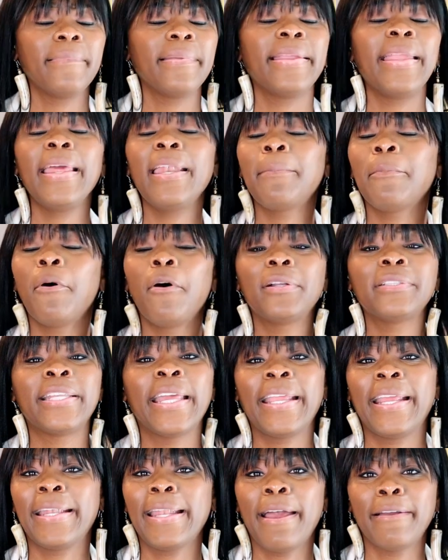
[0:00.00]
Get them all
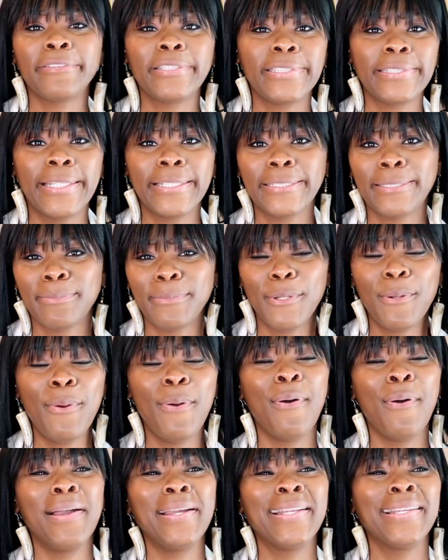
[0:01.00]
taken out. Just get some new
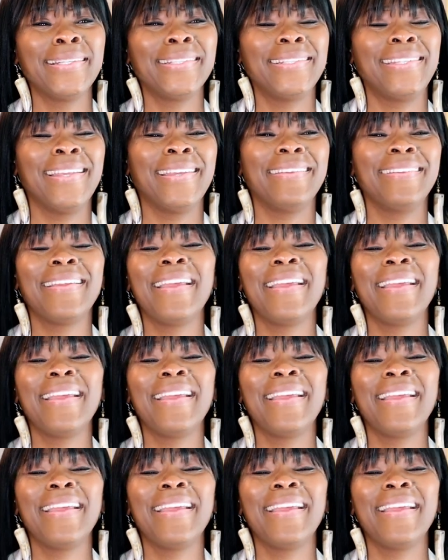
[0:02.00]
ones.